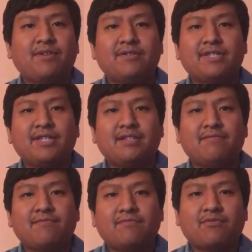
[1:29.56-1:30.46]

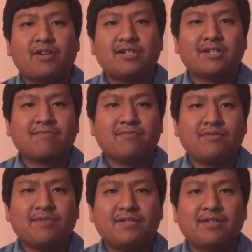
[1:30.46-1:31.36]
Pearson product
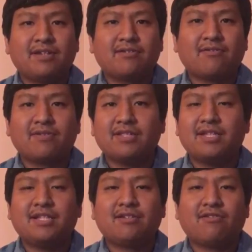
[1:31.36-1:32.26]
moment
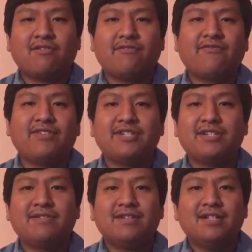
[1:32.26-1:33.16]
correlation
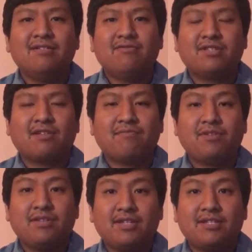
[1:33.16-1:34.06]
coefficient was
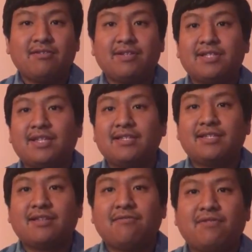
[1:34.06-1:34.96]
computed to
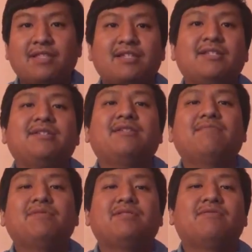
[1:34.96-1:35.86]
assess the
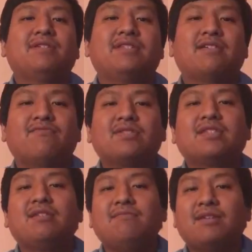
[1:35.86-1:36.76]
relationship between
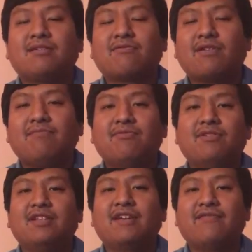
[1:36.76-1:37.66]
self-esteem and grade
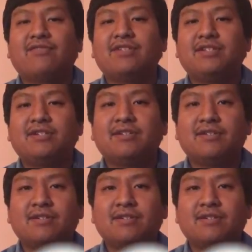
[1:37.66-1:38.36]
point average.